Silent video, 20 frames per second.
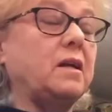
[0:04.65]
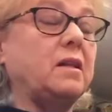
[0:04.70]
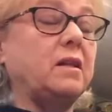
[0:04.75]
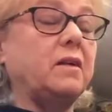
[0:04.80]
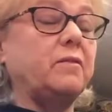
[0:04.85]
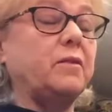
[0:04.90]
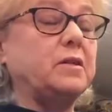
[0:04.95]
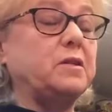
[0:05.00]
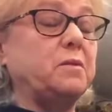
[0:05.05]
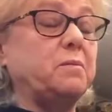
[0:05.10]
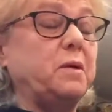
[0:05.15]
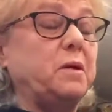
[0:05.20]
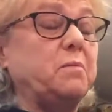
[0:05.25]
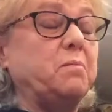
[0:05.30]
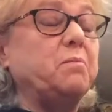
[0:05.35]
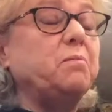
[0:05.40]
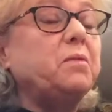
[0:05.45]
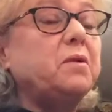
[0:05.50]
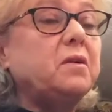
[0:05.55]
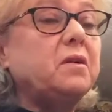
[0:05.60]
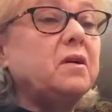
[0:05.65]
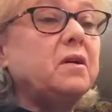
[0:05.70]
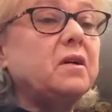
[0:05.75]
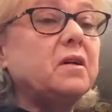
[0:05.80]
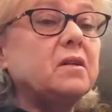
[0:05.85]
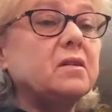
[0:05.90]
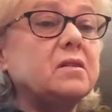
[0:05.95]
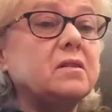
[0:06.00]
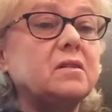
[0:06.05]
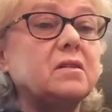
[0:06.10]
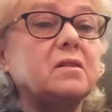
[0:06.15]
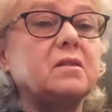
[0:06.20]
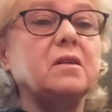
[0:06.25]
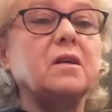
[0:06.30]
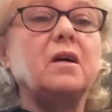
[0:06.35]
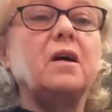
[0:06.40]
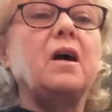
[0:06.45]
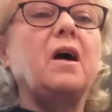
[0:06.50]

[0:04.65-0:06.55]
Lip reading: I love recipe books.